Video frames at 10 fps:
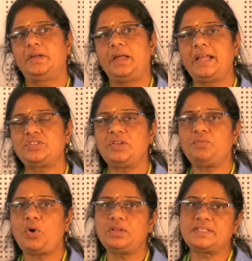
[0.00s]
Actually,
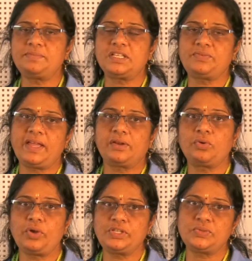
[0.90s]
what subject we are
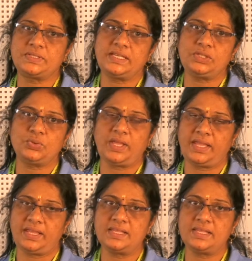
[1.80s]
going to see today